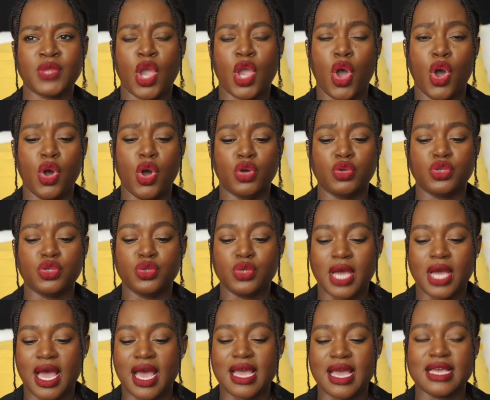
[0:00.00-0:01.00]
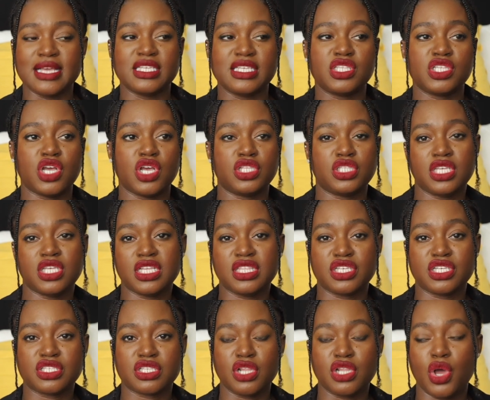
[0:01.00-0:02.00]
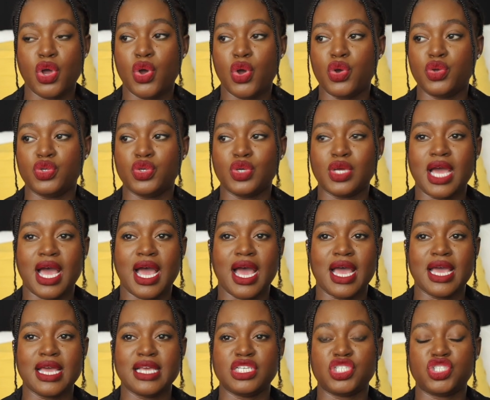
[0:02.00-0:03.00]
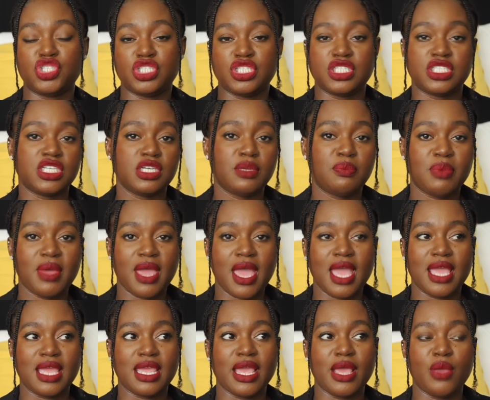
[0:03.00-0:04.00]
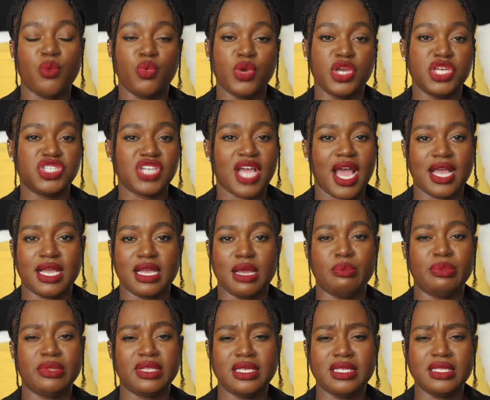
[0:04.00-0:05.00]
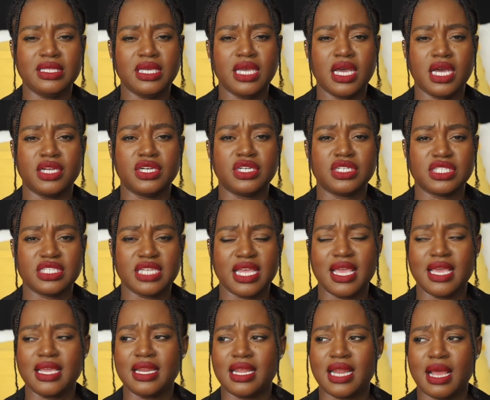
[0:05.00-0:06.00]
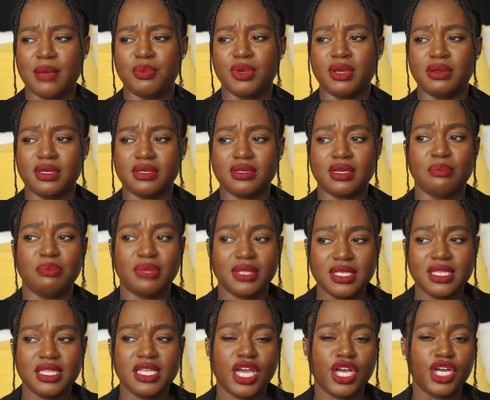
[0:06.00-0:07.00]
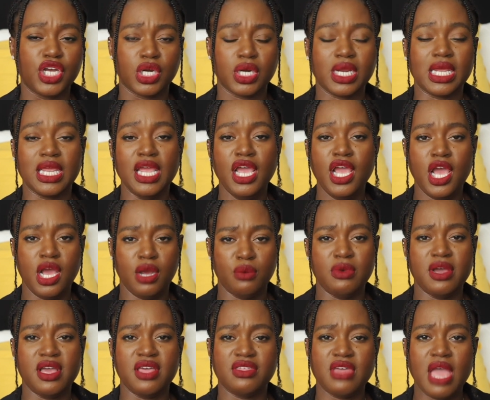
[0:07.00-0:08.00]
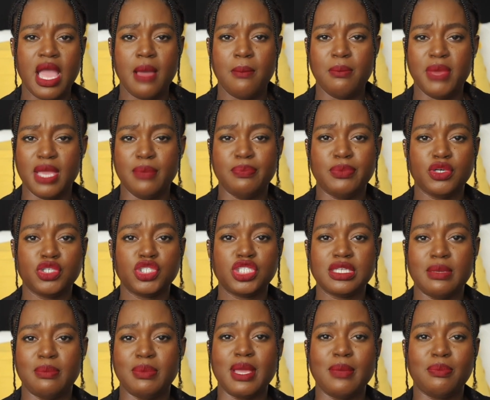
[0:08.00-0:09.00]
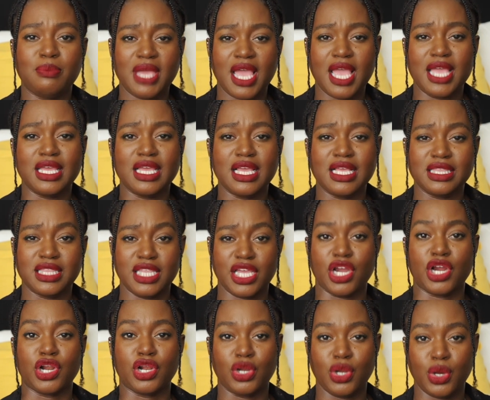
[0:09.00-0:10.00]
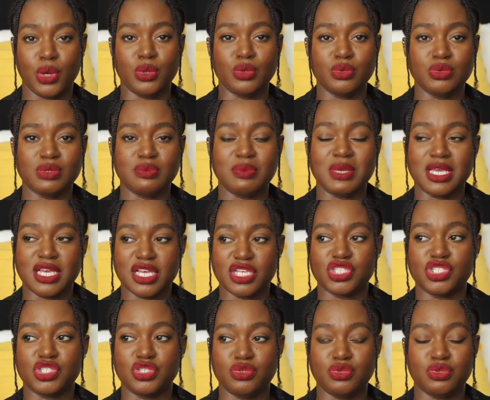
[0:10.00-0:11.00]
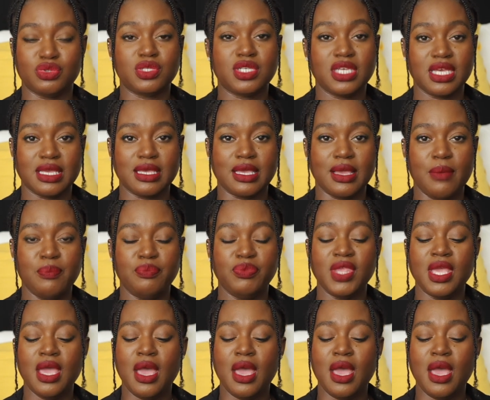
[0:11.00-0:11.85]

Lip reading: oh, you guys took this loan, you guys should pay it, which I completely understand, and I completely agree with. People should be paying their loans because you took it.